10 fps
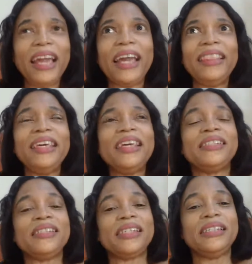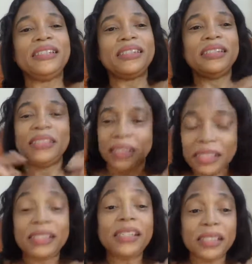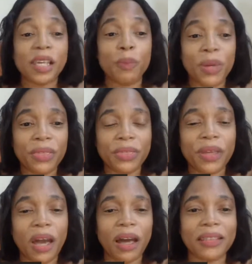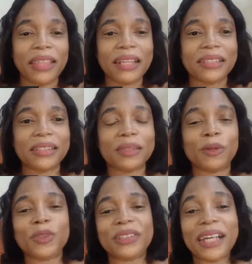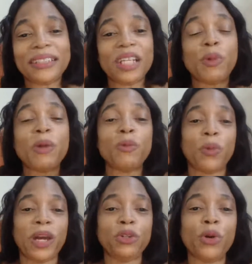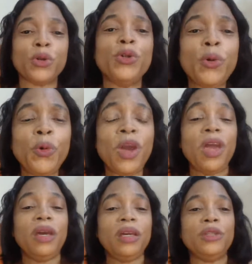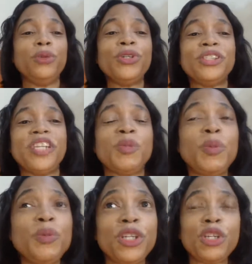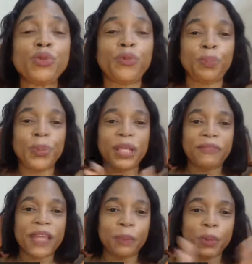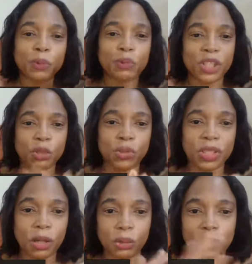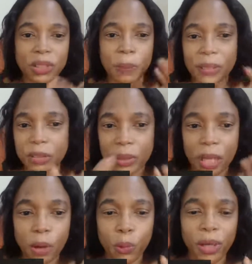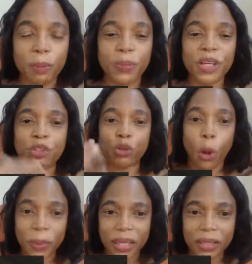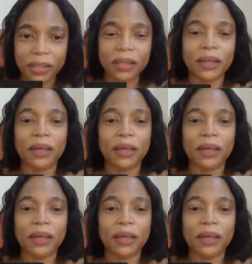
think it is a myth that started when we were young. In those days, people they used to believe that people with sickle cell looked a particular way, big tummy,